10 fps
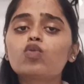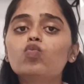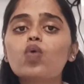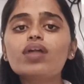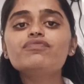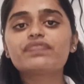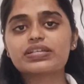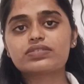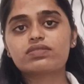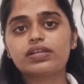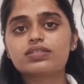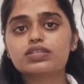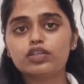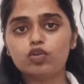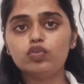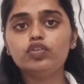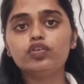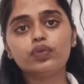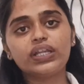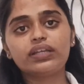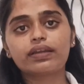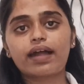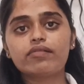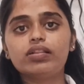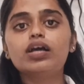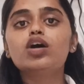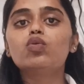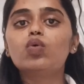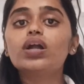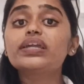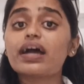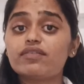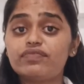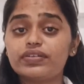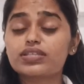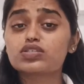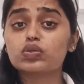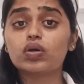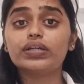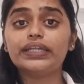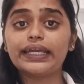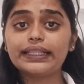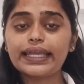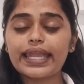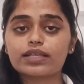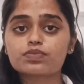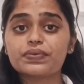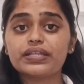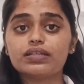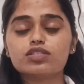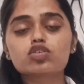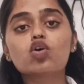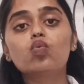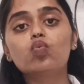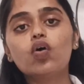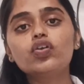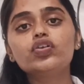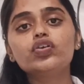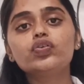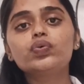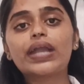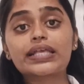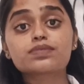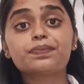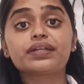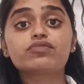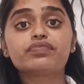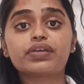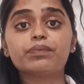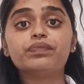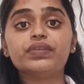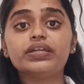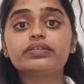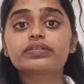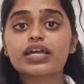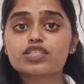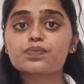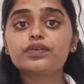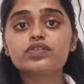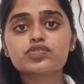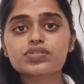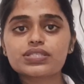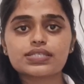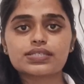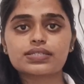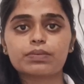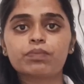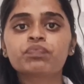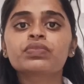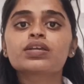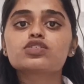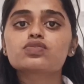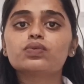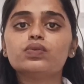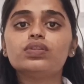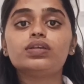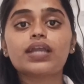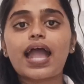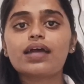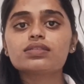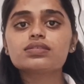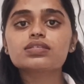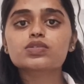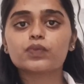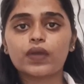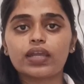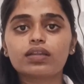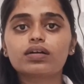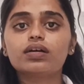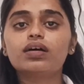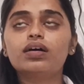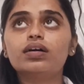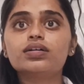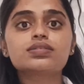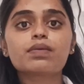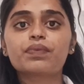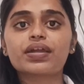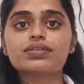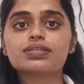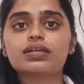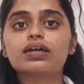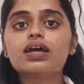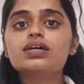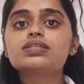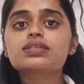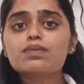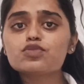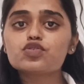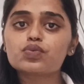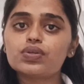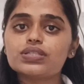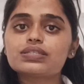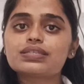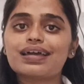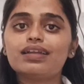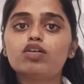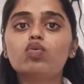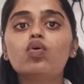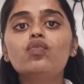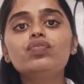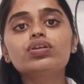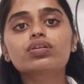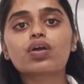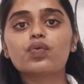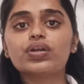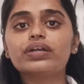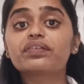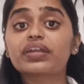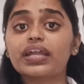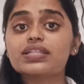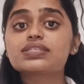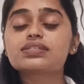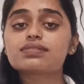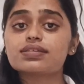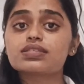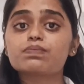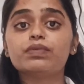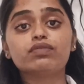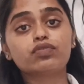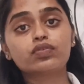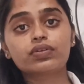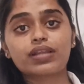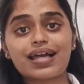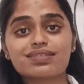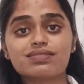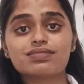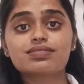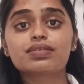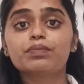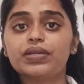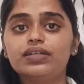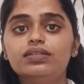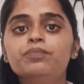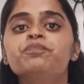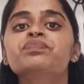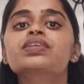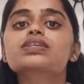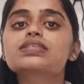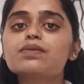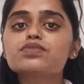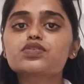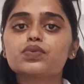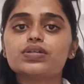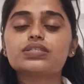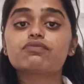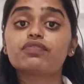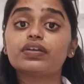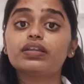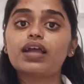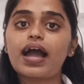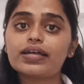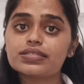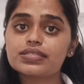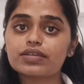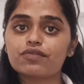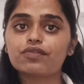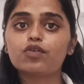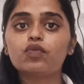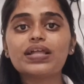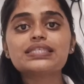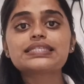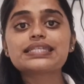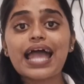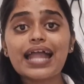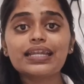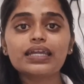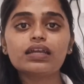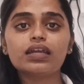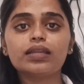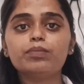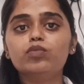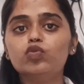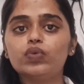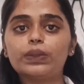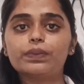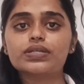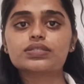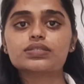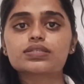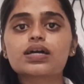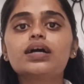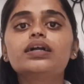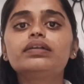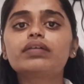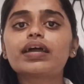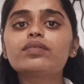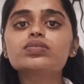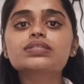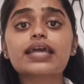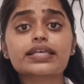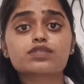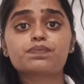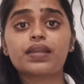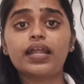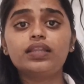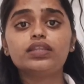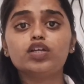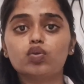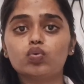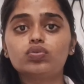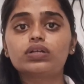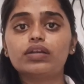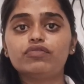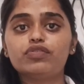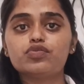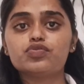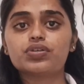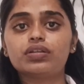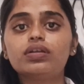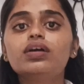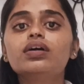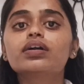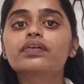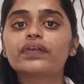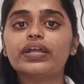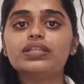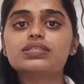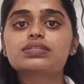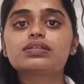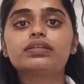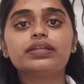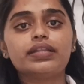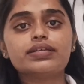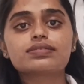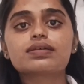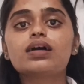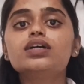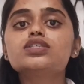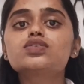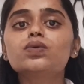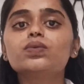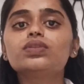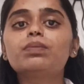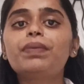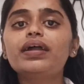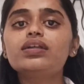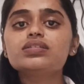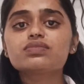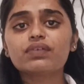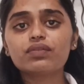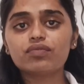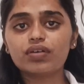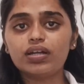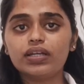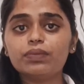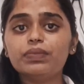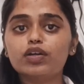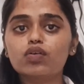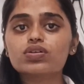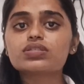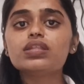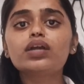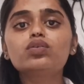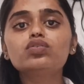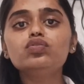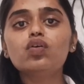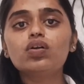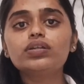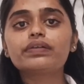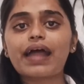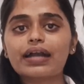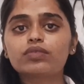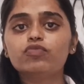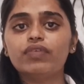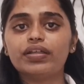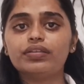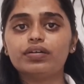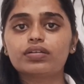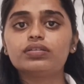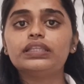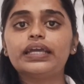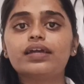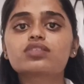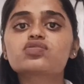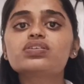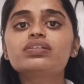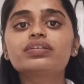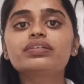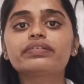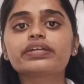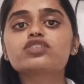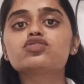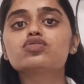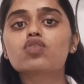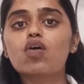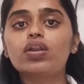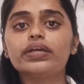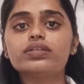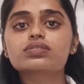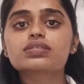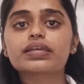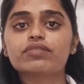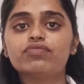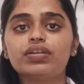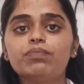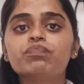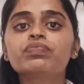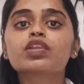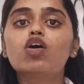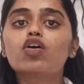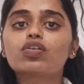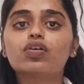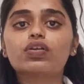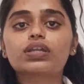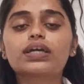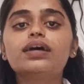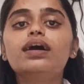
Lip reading: What frustrates you during travel? What affects your daily experience? What do you expect from the transportation system? So the answers were surprising. Some students said overcrowding creates stress before classes begin. Some students feel unsafe while standing in moving buses. Drivers explain the route confusion creates delays. So the parents were worried because they could not track whether their children reached college safely or not.